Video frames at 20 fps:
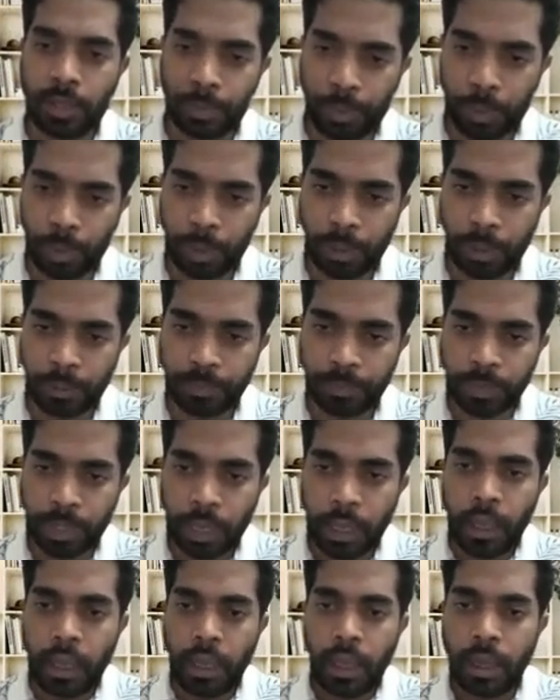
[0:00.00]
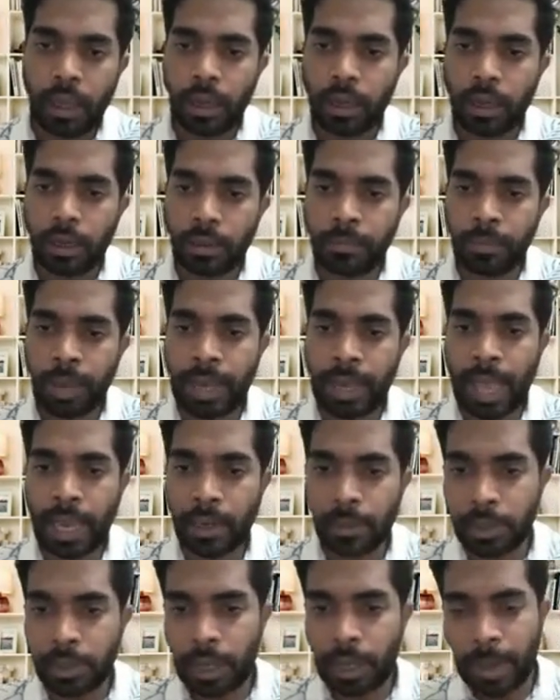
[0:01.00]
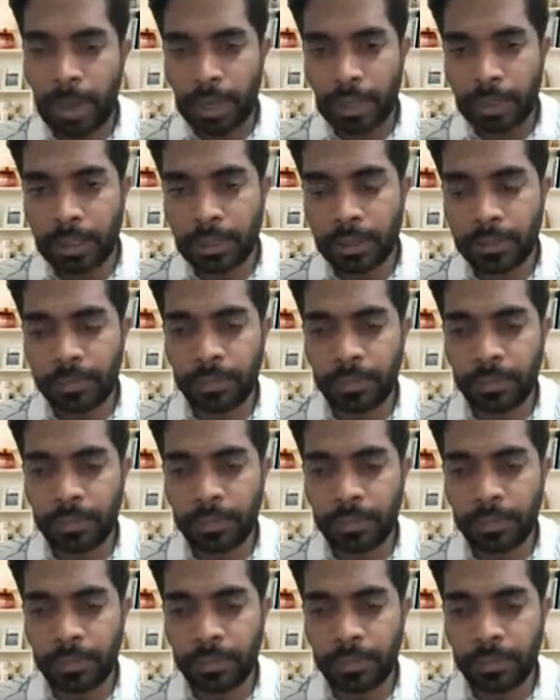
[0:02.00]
report. My alumni mater,